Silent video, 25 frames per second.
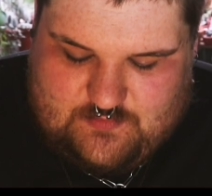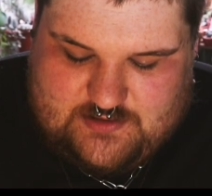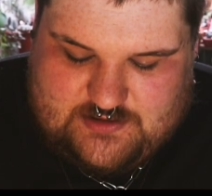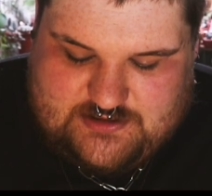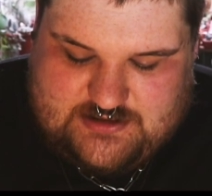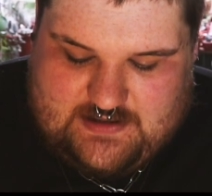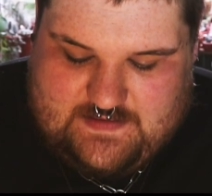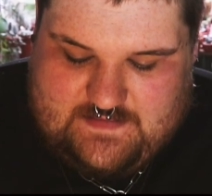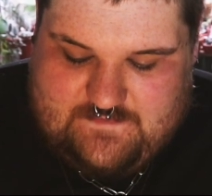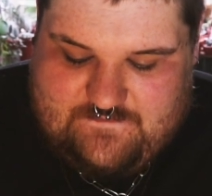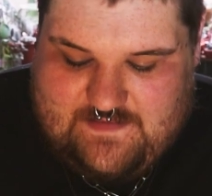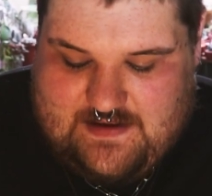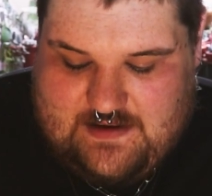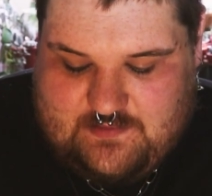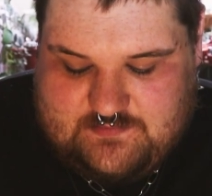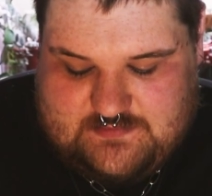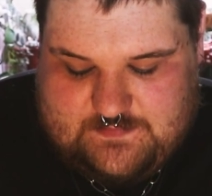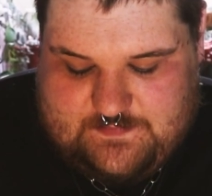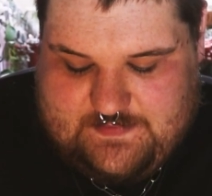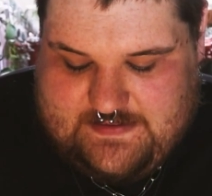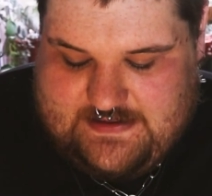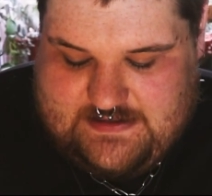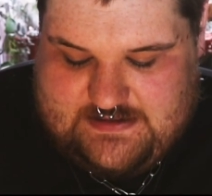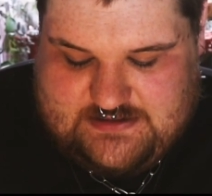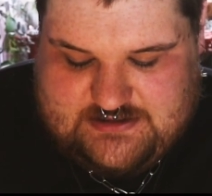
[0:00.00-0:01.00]
which I found
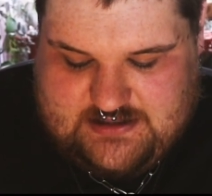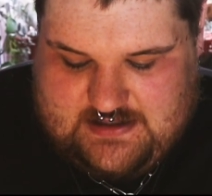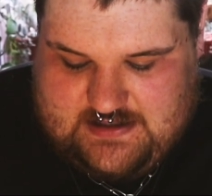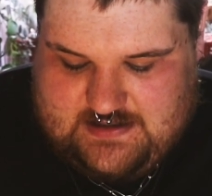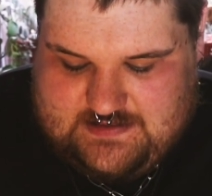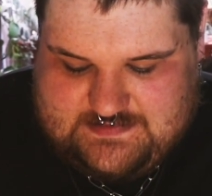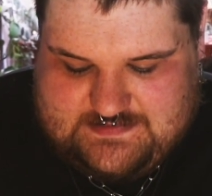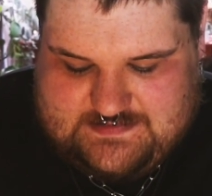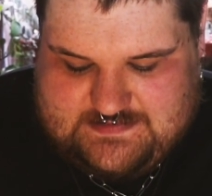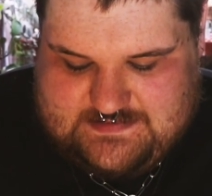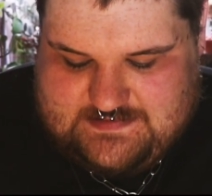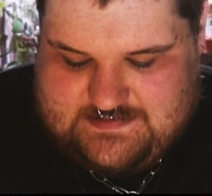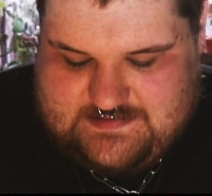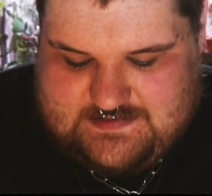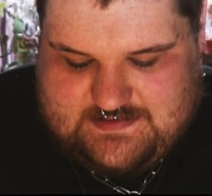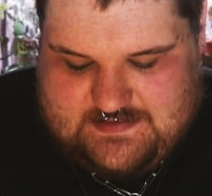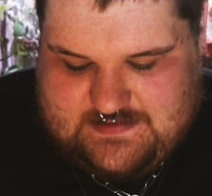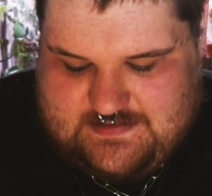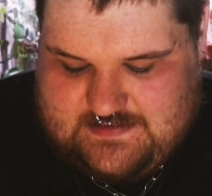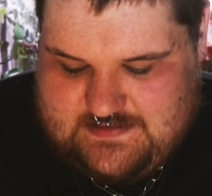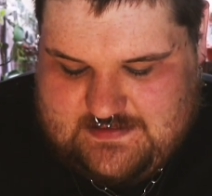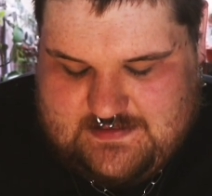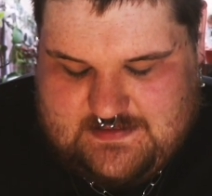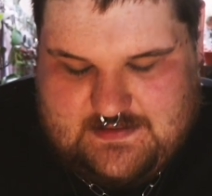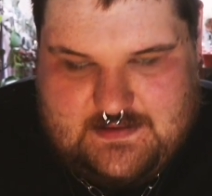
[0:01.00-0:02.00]
to be
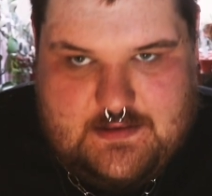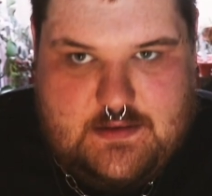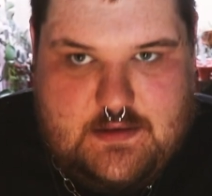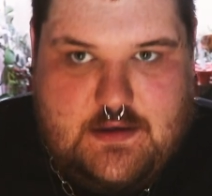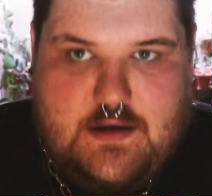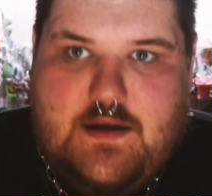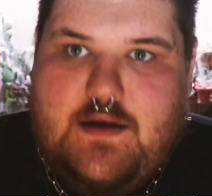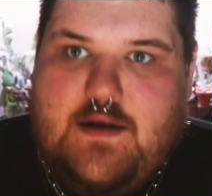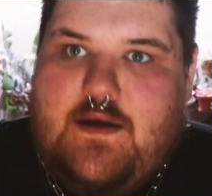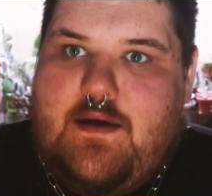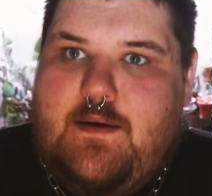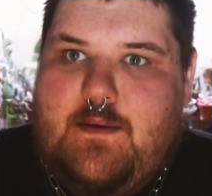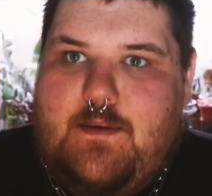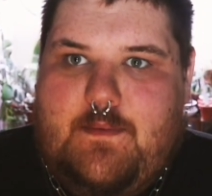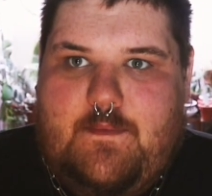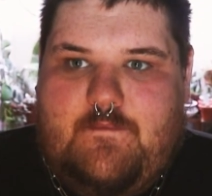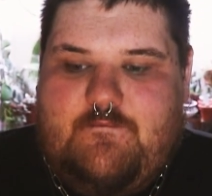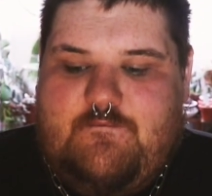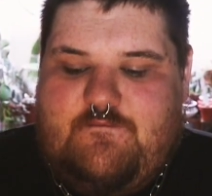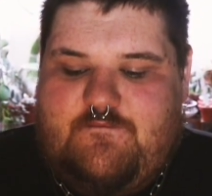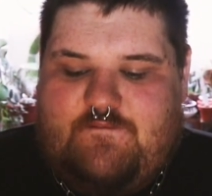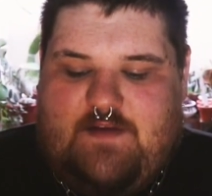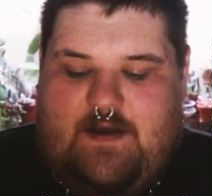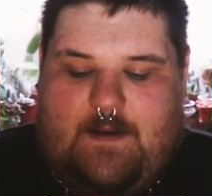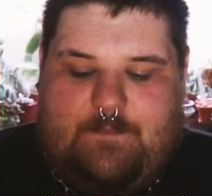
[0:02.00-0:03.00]
just
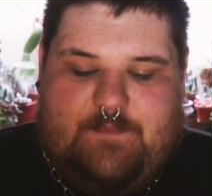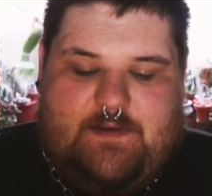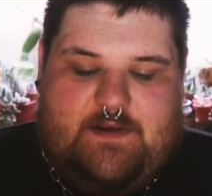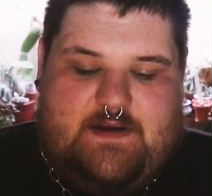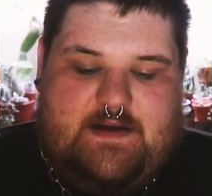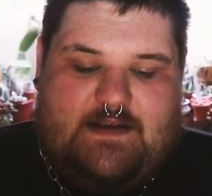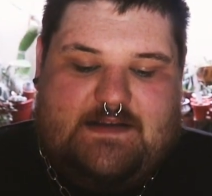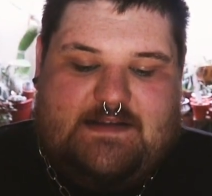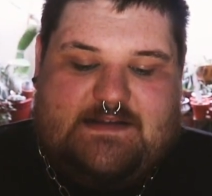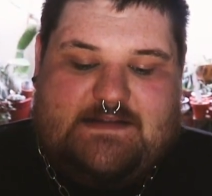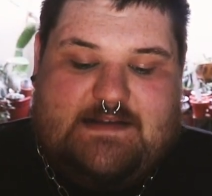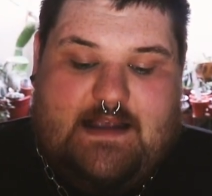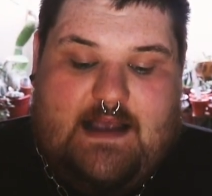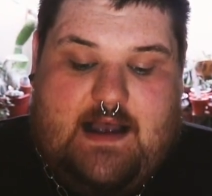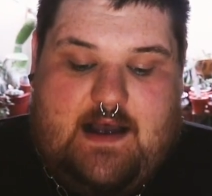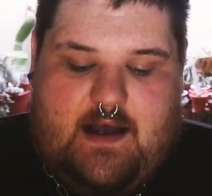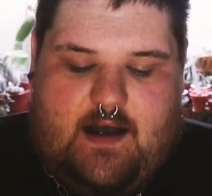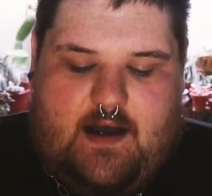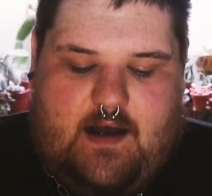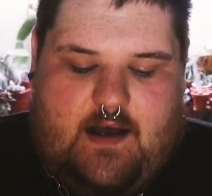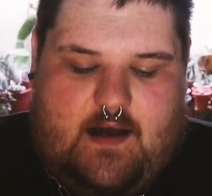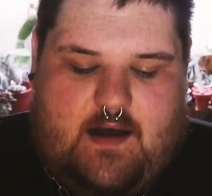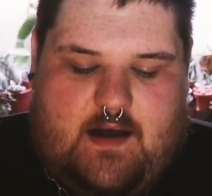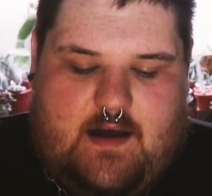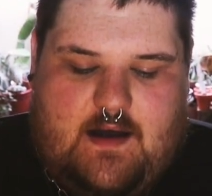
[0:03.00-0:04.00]
fabulous.
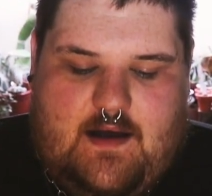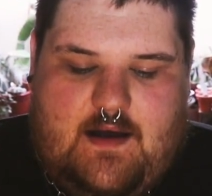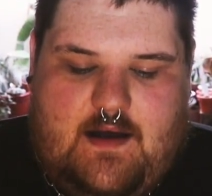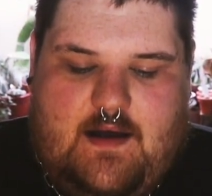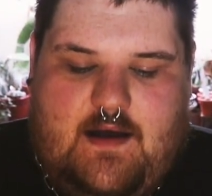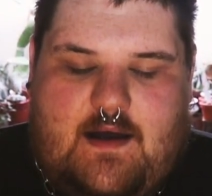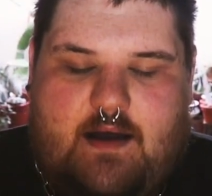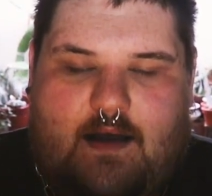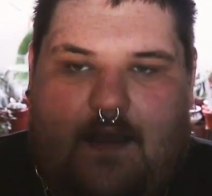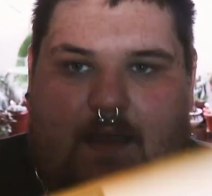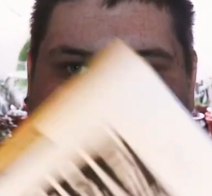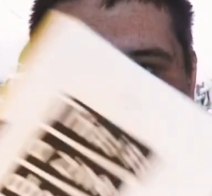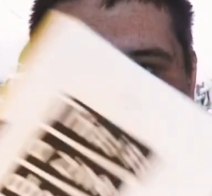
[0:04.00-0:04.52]
Ah, oh,